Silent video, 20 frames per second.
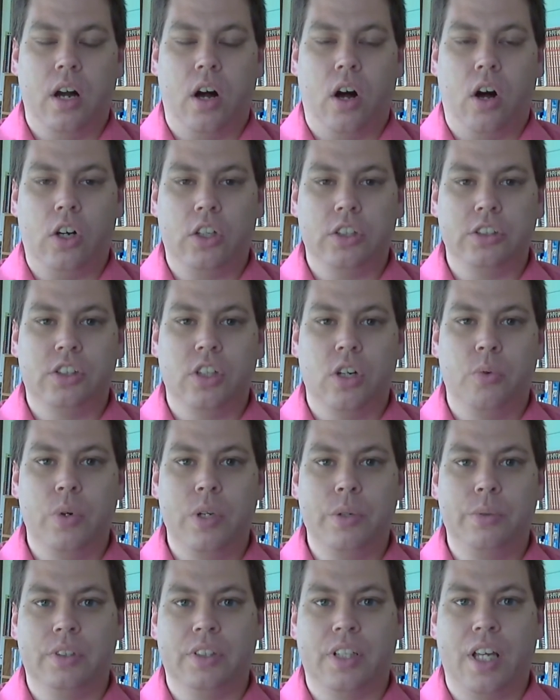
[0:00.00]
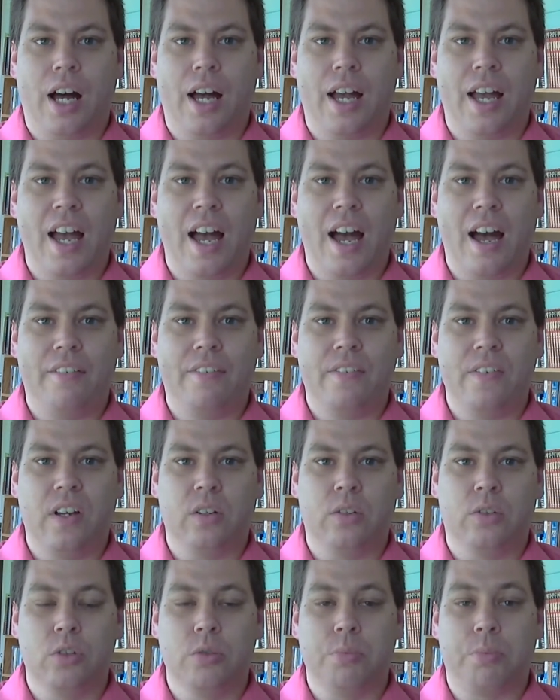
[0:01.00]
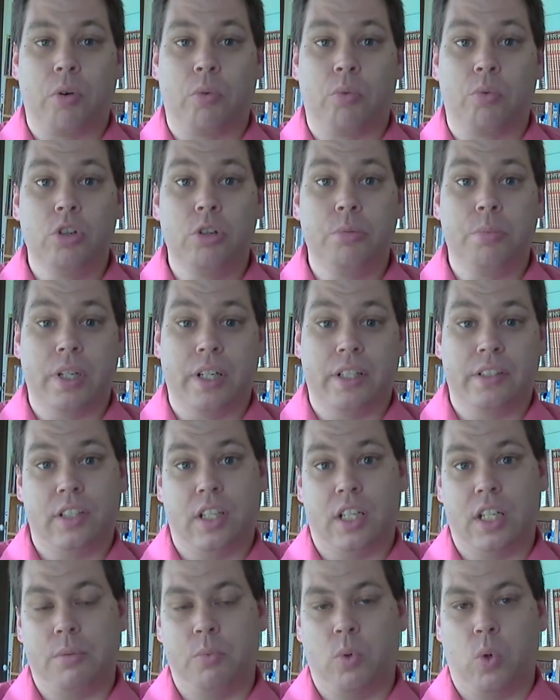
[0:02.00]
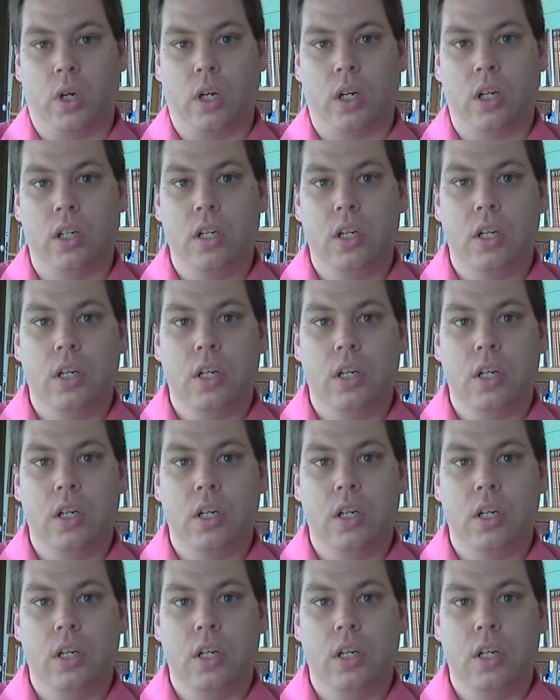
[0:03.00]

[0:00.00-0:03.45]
Also, we will not have group rubrics anymore.